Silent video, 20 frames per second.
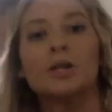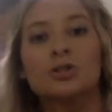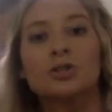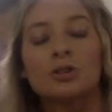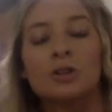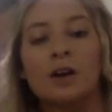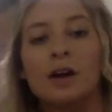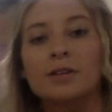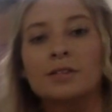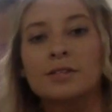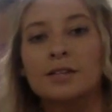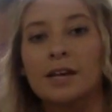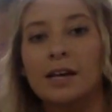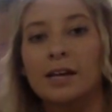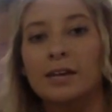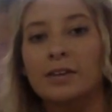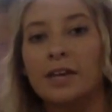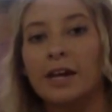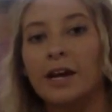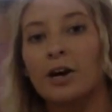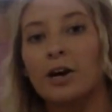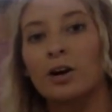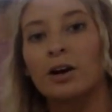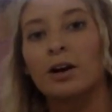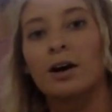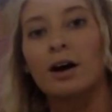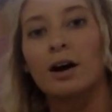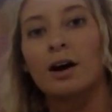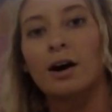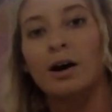sure not to get their
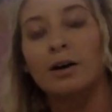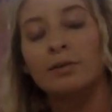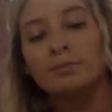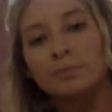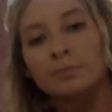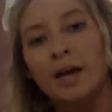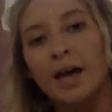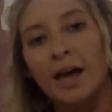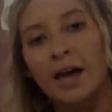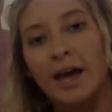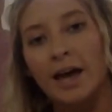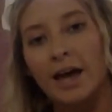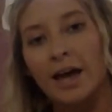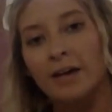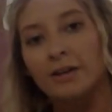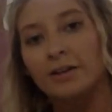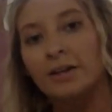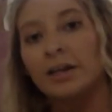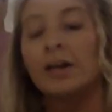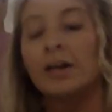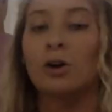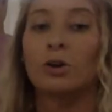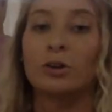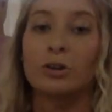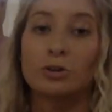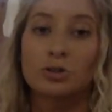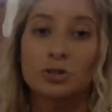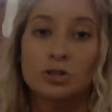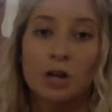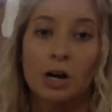head or
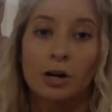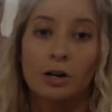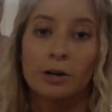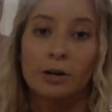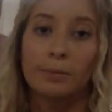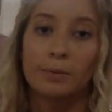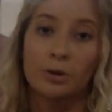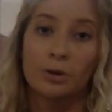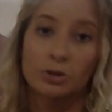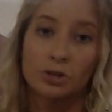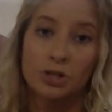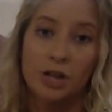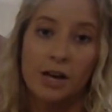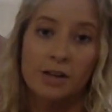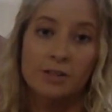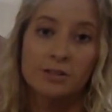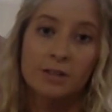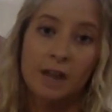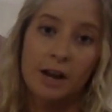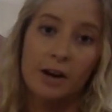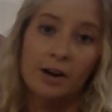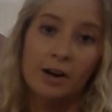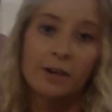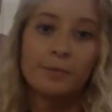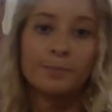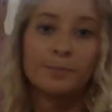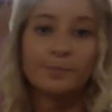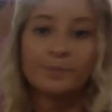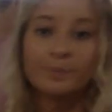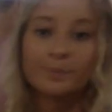their sternum or chest area.
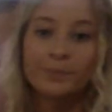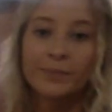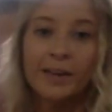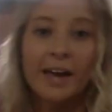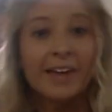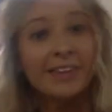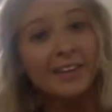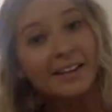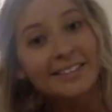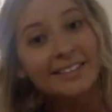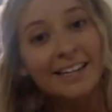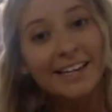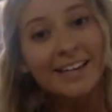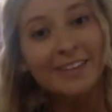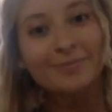And that's it.